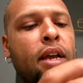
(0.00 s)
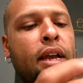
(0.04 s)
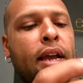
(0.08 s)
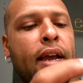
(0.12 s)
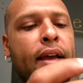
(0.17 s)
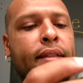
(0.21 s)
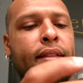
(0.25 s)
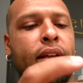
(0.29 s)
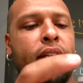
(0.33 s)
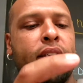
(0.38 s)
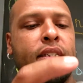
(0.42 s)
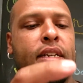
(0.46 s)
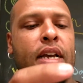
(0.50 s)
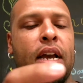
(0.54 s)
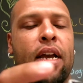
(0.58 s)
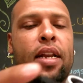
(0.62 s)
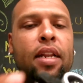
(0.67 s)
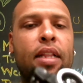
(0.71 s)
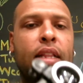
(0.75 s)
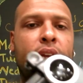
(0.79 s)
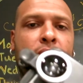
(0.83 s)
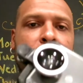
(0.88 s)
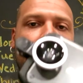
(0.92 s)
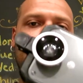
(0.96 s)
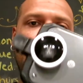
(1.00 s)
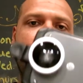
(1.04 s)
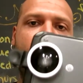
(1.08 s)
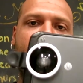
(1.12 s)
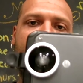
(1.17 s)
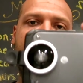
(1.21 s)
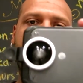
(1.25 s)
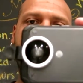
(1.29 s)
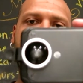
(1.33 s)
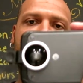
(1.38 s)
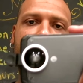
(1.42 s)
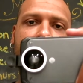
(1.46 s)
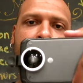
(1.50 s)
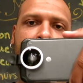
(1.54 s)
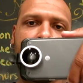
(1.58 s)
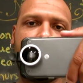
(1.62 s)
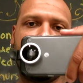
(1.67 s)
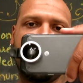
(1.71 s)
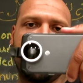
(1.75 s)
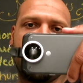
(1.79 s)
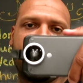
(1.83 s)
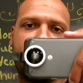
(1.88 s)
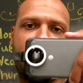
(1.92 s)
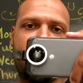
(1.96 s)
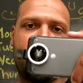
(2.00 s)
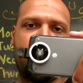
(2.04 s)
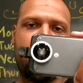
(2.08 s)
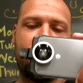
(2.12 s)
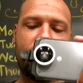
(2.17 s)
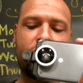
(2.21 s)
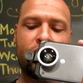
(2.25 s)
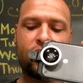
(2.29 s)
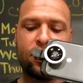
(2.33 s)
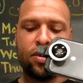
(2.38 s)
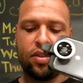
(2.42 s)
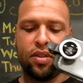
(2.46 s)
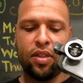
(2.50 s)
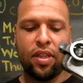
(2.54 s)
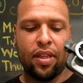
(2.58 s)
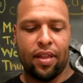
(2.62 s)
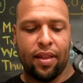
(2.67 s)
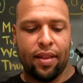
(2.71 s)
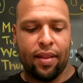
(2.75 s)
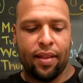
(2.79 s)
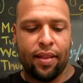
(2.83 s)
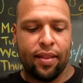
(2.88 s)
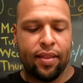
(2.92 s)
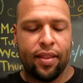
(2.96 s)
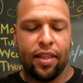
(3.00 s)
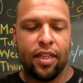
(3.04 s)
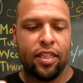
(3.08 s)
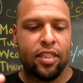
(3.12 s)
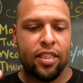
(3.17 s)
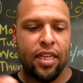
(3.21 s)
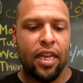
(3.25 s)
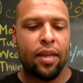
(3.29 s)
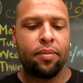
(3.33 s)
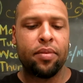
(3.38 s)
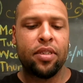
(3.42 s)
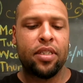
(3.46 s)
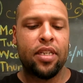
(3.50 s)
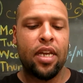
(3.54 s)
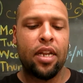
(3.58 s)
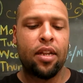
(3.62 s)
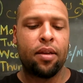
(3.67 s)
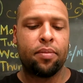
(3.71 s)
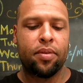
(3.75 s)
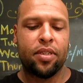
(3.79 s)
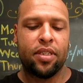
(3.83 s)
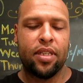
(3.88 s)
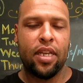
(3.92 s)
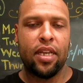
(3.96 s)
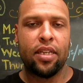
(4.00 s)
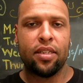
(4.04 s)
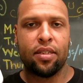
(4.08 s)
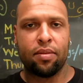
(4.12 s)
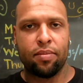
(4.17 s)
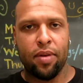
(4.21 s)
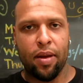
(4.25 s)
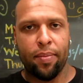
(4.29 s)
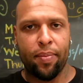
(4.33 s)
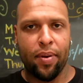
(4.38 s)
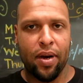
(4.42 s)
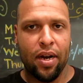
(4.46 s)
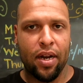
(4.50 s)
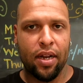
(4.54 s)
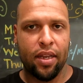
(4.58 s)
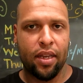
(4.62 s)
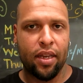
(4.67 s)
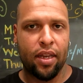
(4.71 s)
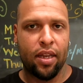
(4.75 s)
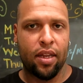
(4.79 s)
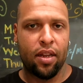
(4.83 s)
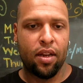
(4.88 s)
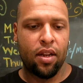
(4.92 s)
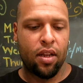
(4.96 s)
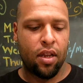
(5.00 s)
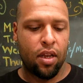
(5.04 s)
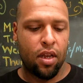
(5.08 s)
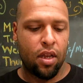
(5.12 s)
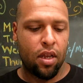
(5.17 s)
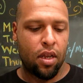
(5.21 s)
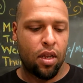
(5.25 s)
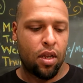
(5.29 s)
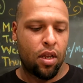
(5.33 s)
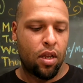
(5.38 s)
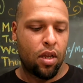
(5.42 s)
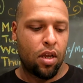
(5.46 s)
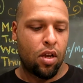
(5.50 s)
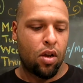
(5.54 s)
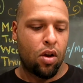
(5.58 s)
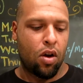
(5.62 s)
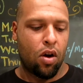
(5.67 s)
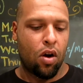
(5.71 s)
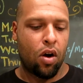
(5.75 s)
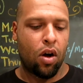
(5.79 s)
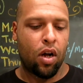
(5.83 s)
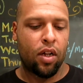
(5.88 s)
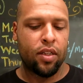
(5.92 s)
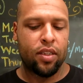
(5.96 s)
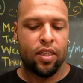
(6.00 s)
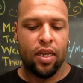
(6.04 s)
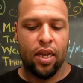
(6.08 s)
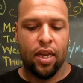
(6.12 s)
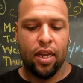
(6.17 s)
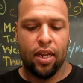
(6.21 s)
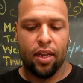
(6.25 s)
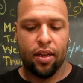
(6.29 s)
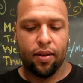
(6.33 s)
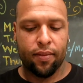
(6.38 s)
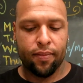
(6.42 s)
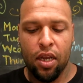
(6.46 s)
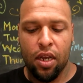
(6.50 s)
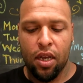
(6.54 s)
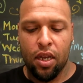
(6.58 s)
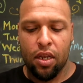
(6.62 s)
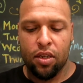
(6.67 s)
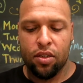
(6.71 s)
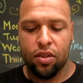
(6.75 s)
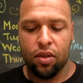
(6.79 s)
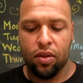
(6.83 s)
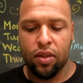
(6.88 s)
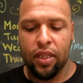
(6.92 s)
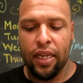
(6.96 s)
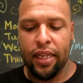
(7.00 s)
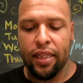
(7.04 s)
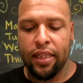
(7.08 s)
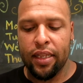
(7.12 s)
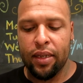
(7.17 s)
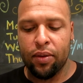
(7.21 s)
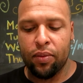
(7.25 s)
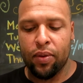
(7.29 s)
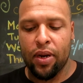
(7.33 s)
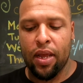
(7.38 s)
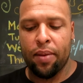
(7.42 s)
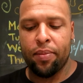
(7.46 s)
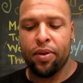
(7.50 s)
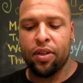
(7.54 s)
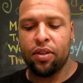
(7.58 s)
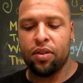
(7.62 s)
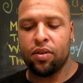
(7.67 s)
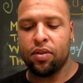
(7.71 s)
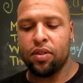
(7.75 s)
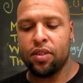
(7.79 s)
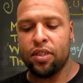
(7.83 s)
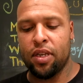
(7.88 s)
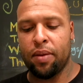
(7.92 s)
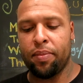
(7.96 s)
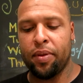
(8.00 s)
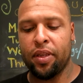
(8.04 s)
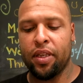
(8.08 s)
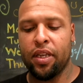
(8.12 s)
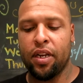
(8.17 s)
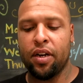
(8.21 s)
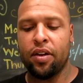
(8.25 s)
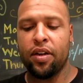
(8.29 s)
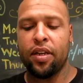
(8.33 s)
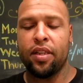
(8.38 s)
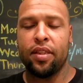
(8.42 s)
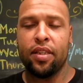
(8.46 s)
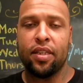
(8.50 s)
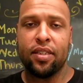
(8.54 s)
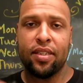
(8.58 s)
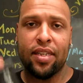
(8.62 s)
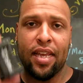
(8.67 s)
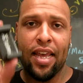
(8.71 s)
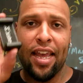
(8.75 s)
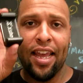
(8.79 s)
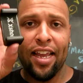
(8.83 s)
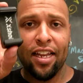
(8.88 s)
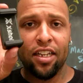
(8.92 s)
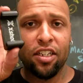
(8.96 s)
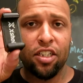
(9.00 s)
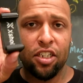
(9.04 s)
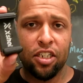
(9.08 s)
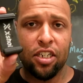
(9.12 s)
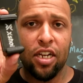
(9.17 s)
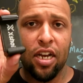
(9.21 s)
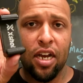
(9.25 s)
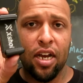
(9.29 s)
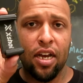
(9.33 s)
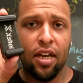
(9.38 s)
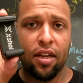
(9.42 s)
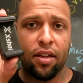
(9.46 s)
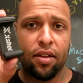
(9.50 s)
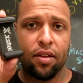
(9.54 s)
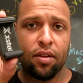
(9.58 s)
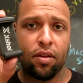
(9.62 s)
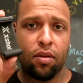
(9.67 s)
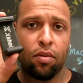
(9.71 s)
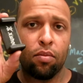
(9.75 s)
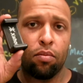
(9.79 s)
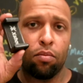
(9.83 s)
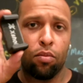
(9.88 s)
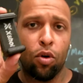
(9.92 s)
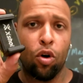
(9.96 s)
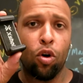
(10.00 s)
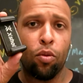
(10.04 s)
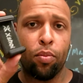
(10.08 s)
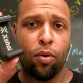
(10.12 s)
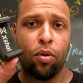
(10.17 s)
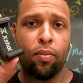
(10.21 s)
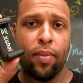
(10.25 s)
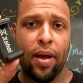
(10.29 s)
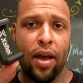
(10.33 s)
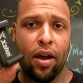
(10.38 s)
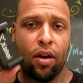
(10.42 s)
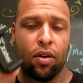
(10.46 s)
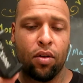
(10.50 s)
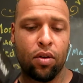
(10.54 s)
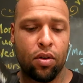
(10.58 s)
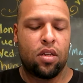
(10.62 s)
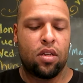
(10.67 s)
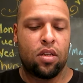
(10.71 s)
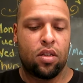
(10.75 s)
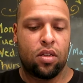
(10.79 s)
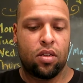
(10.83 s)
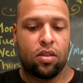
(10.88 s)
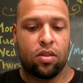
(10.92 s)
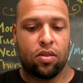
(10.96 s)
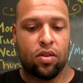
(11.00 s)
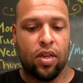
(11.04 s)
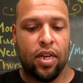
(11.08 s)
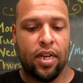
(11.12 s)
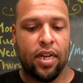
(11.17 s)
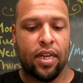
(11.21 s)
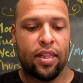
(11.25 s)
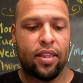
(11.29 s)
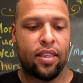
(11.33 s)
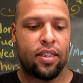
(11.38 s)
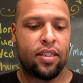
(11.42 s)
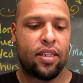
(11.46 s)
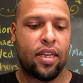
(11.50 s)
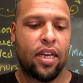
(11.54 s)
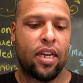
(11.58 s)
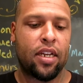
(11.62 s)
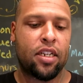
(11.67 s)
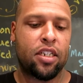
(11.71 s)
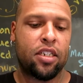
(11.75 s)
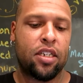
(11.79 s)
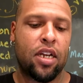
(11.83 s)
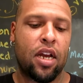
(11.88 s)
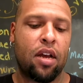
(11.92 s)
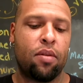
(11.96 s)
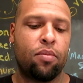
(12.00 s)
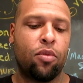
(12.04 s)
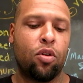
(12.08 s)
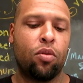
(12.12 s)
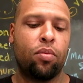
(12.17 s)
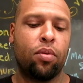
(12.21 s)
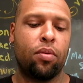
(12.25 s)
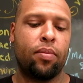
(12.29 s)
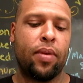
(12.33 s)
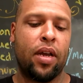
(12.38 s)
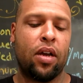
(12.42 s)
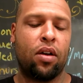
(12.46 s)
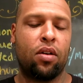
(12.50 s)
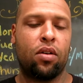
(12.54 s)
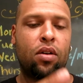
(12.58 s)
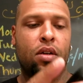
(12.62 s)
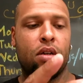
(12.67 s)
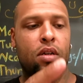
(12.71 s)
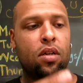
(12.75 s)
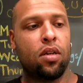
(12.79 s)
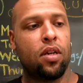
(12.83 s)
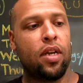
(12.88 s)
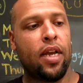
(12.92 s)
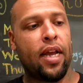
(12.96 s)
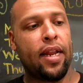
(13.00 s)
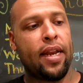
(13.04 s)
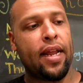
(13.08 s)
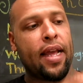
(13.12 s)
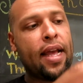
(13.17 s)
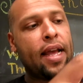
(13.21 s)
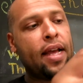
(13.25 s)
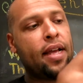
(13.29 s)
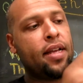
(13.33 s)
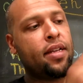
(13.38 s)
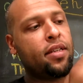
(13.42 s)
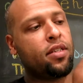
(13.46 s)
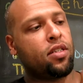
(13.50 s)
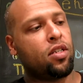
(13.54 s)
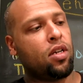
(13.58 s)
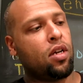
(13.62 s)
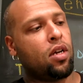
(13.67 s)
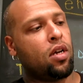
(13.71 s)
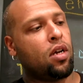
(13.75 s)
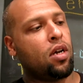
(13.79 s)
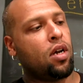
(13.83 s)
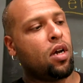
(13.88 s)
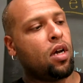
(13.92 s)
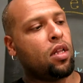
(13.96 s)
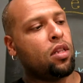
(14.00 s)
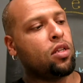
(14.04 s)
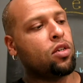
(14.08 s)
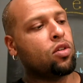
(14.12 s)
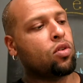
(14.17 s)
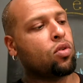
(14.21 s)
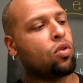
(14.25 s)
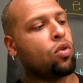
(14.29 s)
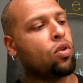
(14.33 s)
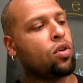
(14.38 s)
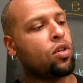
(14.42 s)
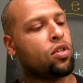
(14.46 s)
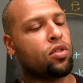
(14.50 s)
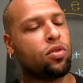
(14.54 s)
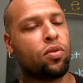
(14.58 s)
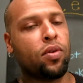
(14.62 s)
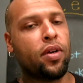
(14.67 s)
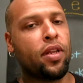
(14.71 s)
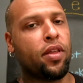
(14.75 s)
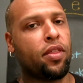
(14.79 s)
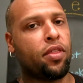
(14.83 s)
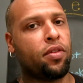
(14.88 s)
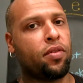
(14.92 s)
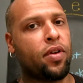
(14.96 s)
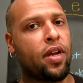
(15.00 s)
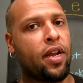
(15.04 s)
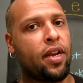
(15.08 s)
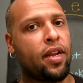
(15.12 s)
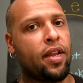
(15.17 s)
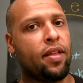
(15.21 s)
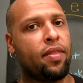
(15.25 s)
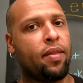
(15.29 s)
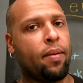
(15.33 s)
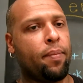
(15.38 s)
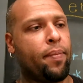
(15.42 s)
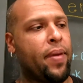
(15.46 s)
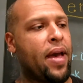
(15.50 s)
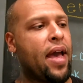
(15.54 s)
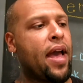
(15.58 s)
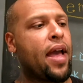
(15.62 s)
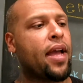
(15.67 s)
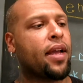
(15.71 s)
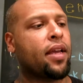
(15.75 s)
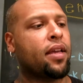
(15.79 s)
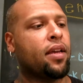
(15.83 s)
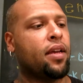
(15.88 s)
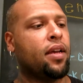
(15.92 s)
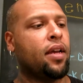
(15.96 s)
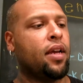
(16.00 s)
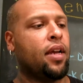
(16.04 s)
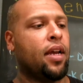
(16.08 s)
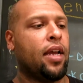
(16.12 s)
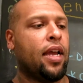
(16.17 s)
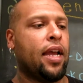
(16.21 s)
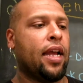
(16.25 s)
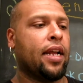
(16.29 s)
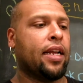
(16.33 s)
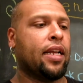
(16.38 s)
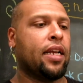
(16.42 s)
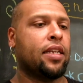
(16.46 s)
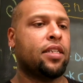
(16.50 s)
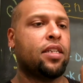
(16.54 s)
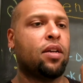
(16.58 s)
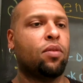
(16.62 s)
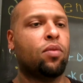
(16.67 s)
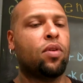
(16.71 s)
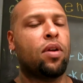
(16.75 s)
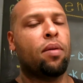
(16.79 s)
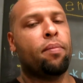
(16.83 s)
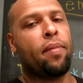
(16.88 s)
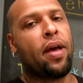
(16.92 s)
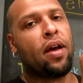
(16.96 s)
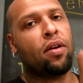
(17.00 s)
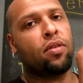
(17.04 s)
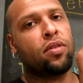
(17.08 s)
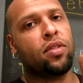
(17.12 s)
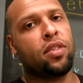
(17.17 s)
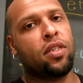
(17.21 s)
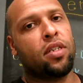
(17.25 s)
And that's kind of like how I've been shooting my videos. The same setup stays in my pocket all day. So lately what I've been doing is I've been carrying this XShot mobile mount. So I got this XShot mobile mount, and it has a little 1/4-20 thread in the back in case I want to mount